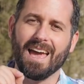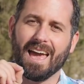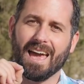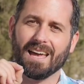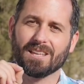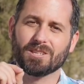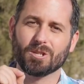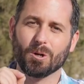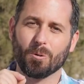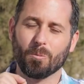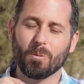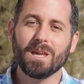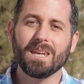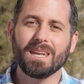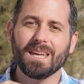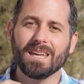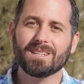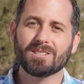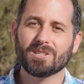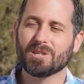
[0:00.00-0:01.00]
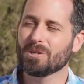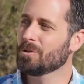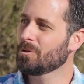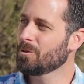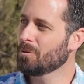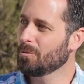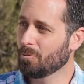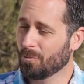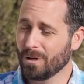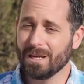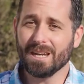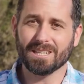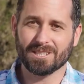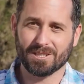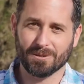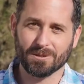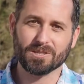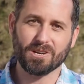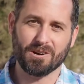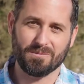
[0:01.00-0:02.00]
And so we need to
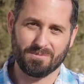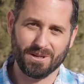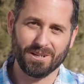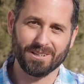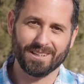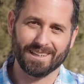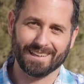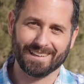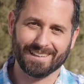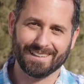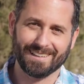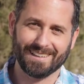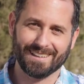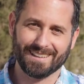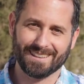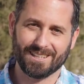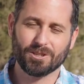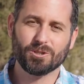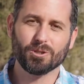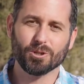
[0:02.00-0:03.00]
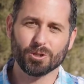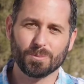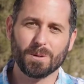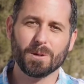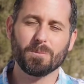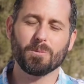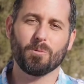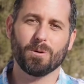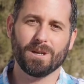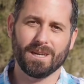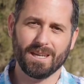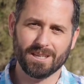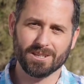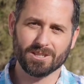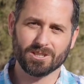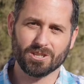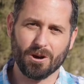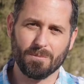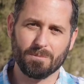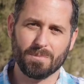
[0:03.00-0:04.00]
start building. The Jewish people, we need to
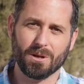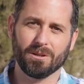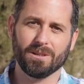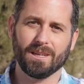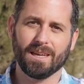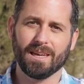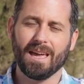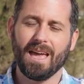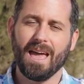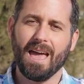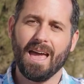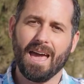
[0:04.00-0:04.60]
start building.